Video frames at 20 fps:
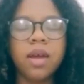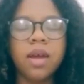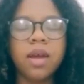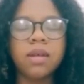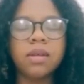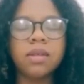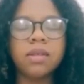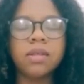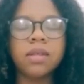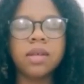
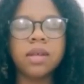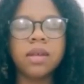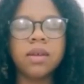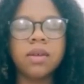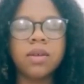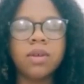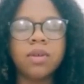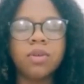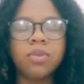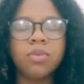And
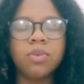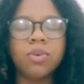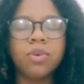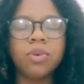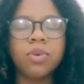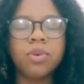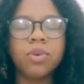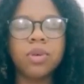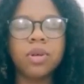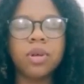exhale,
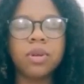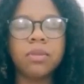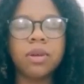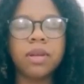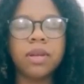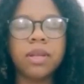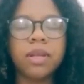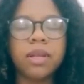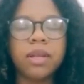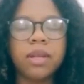pull your
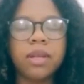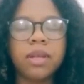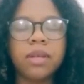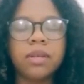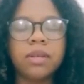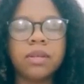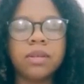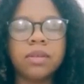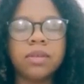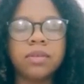belly
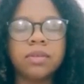in.